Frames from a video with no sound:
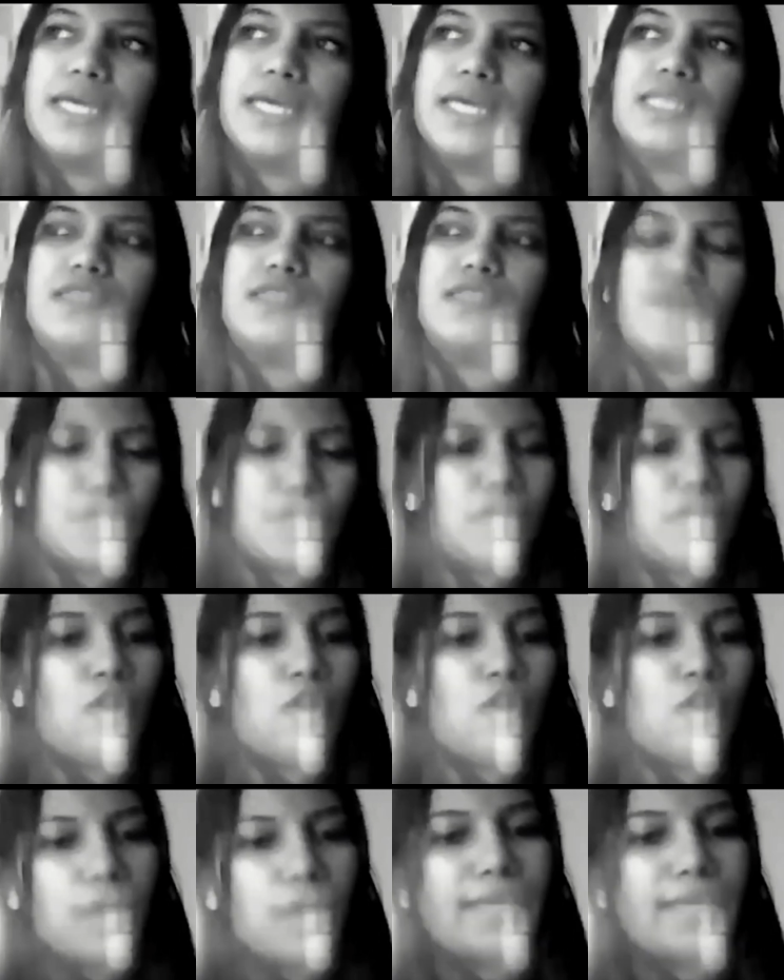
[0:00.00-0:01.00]
takes a very
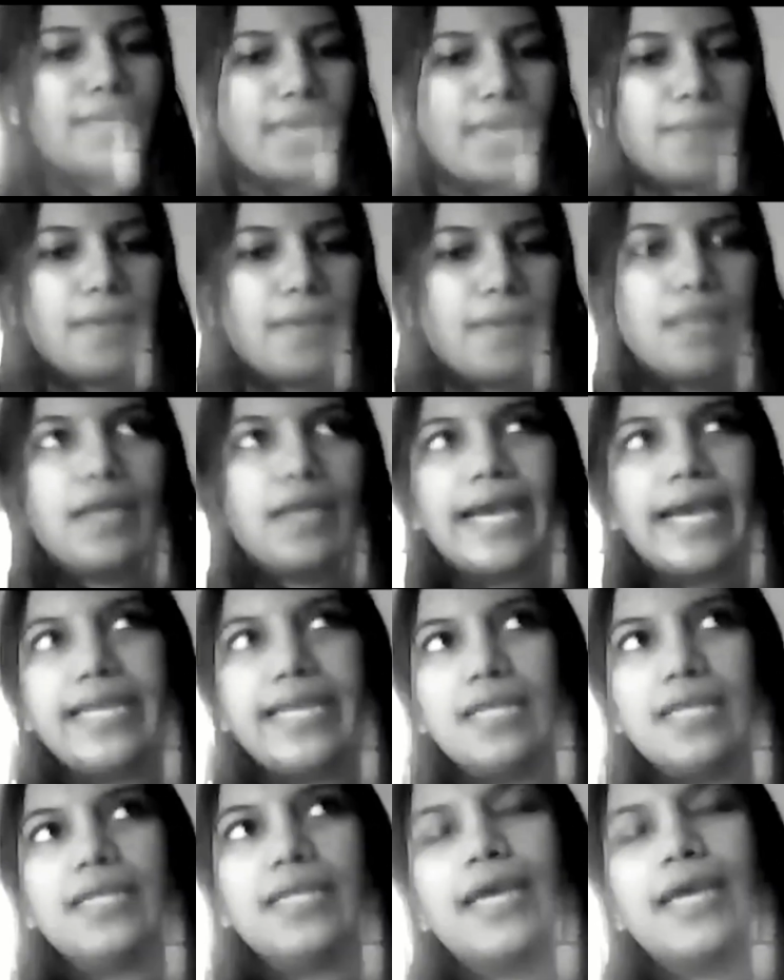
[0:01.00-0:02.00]
long time, and the
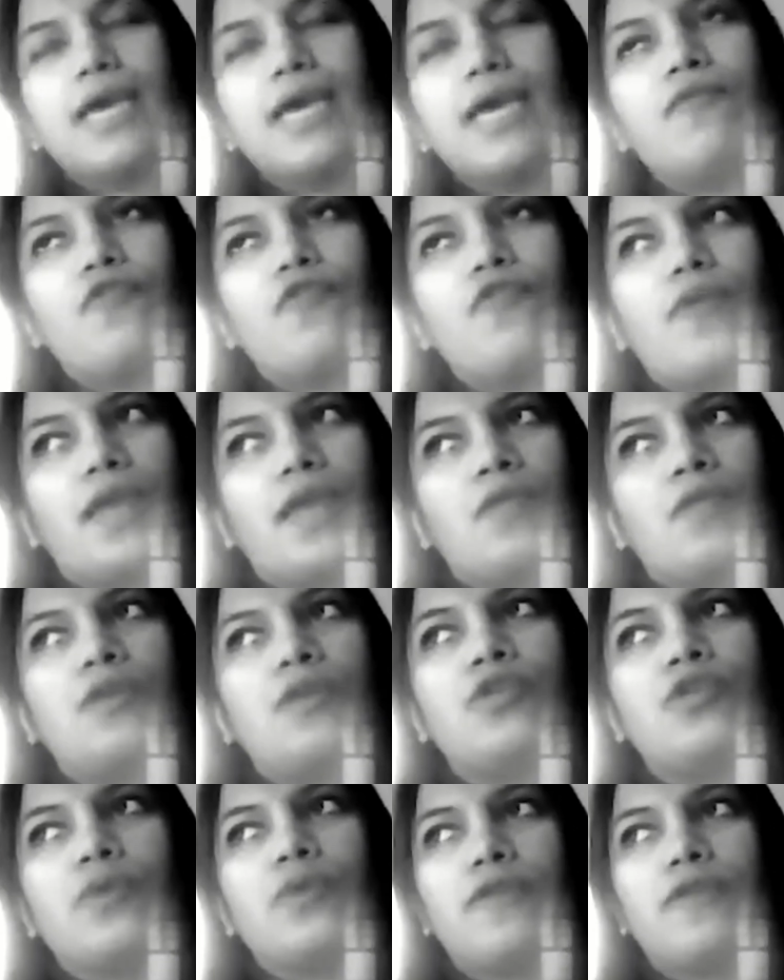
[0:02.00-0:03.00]
ideal time for
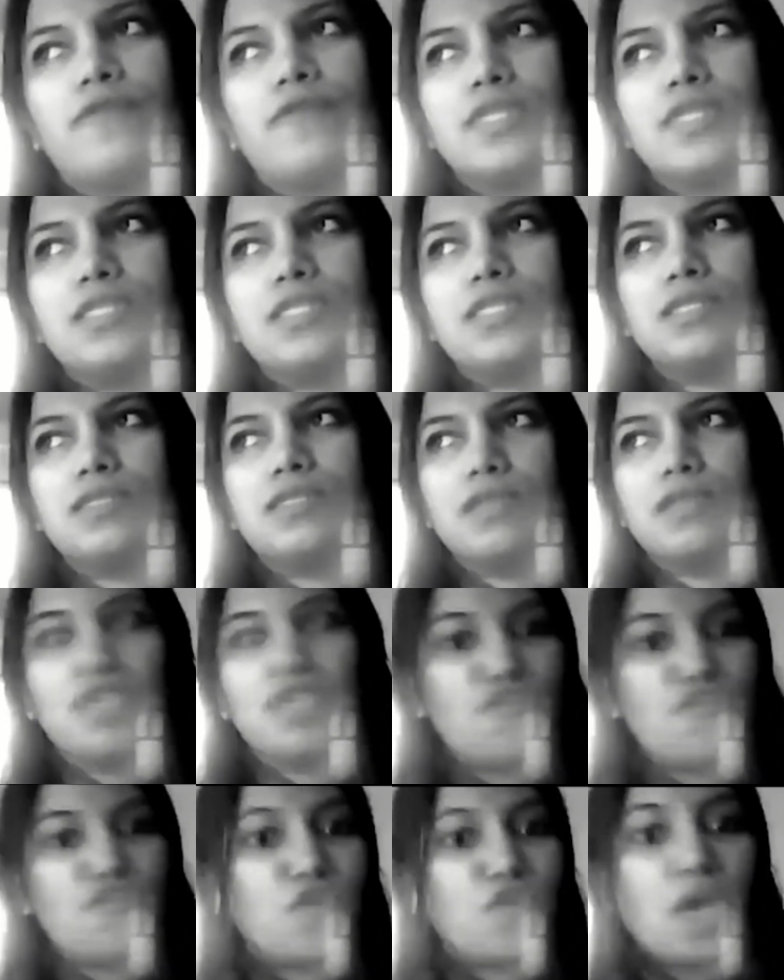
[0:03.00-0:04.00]
anyone to invest is
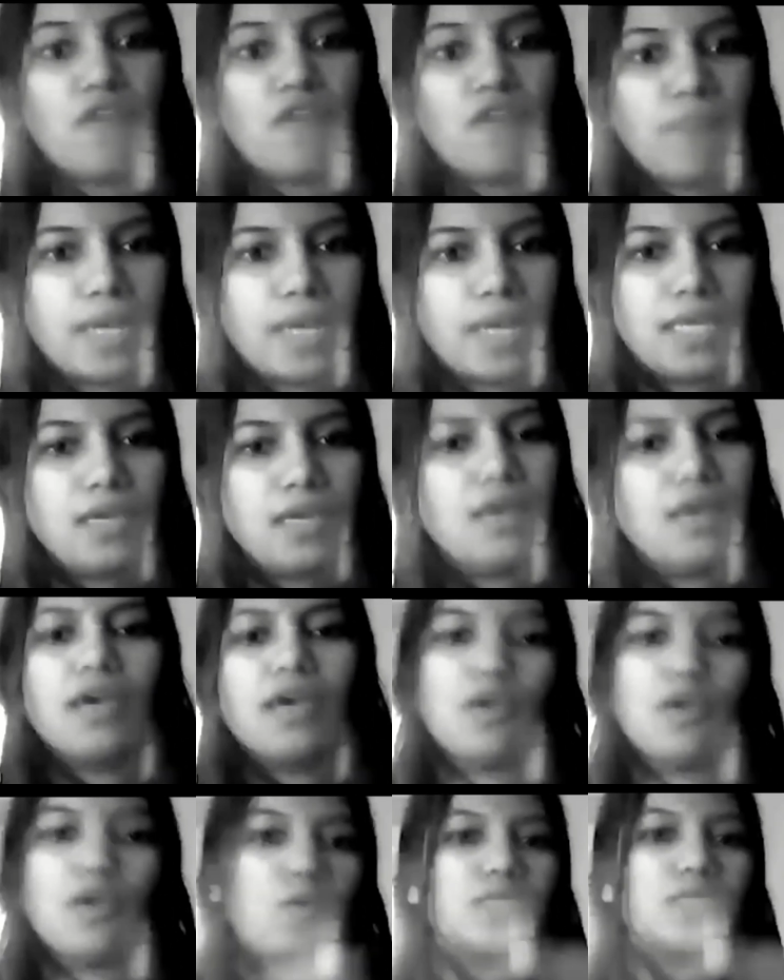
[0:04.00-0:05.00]
if you have money,
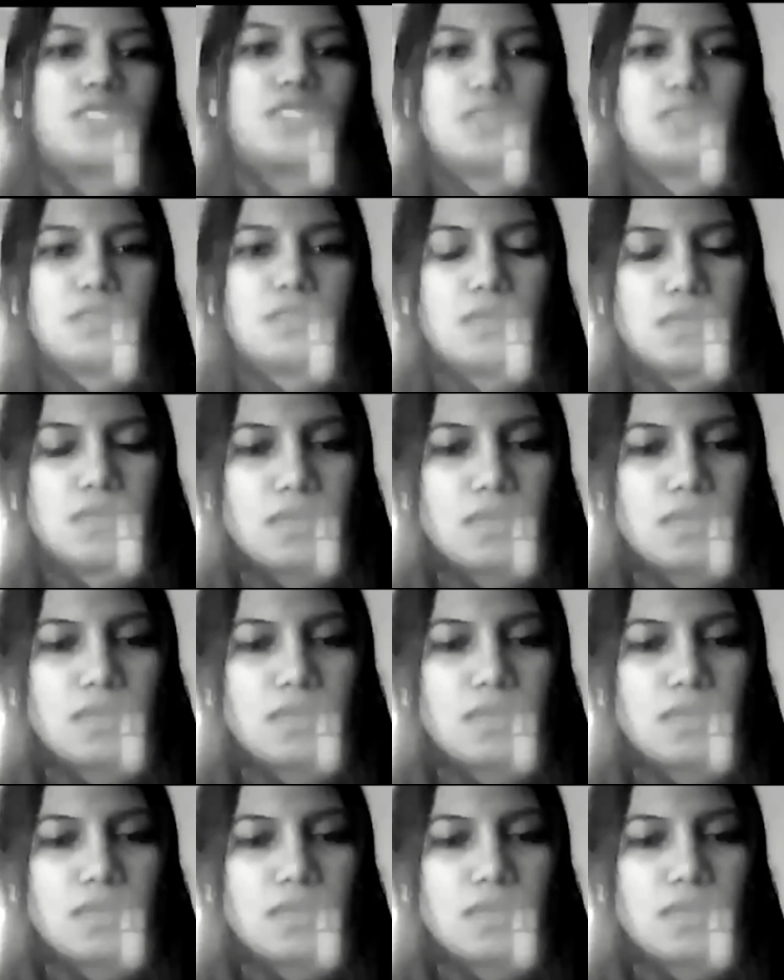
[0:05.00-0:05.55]
invest it.